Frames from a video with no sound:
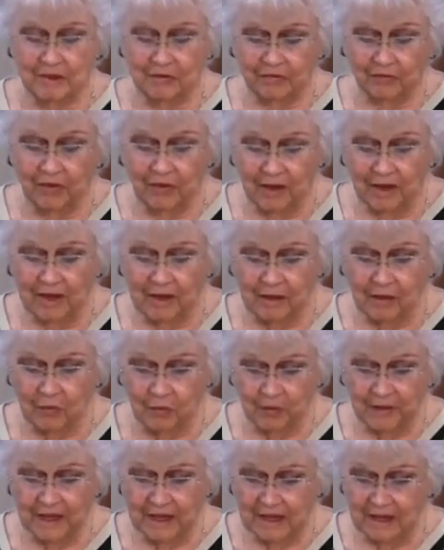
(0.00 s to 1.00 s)
falling
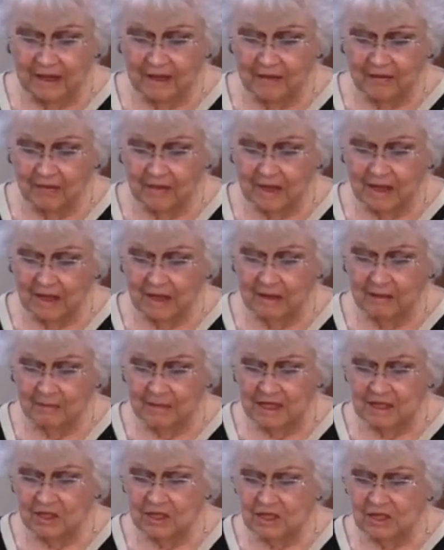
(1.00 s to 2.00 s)
away that he
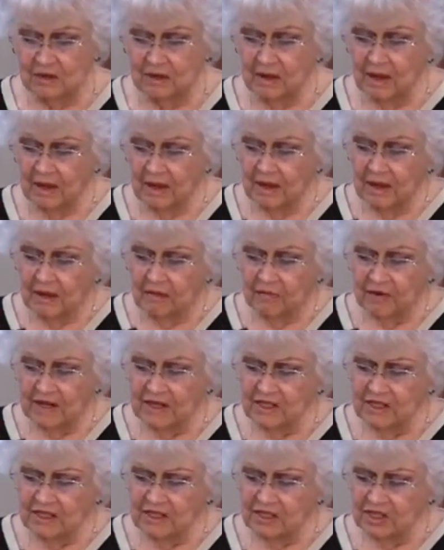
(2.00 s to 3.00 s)
mentioned.
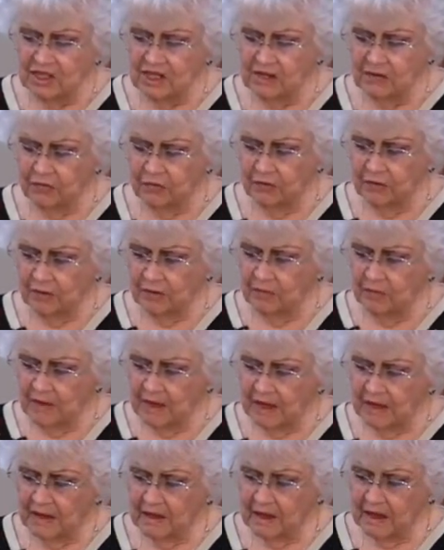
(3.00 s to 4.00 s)
Francis Schaeffer,
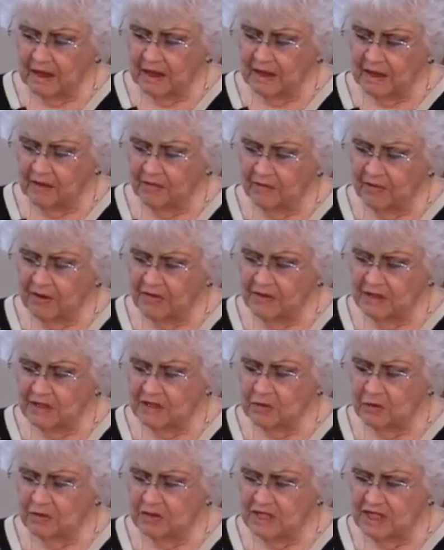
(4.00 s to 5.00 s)
I found
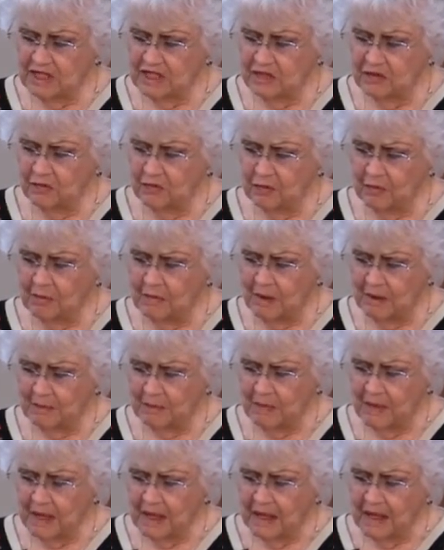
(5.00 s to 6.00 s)
this quotation from
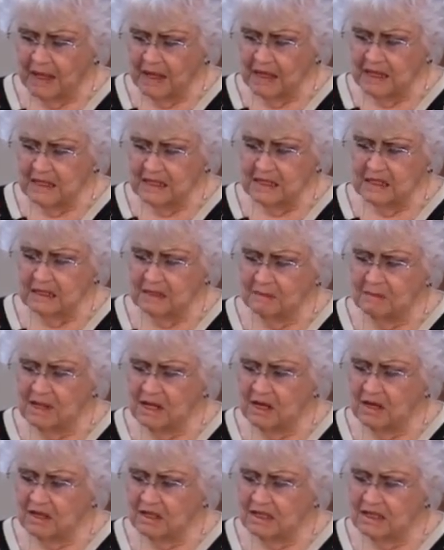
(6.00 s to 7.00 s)
him. He says,
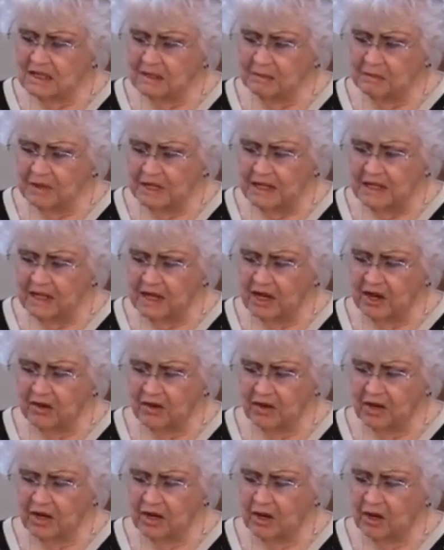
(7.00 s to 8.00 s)
men are simply
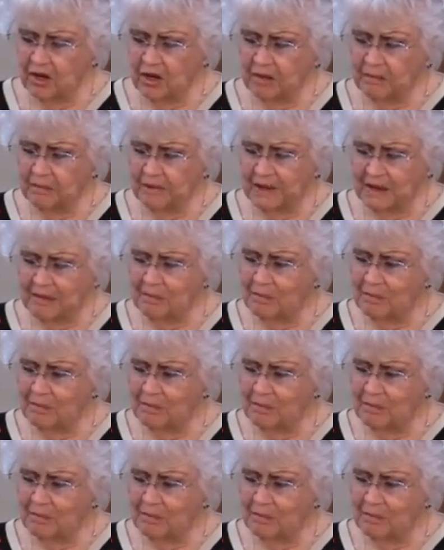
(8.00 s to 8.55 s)
carrying on by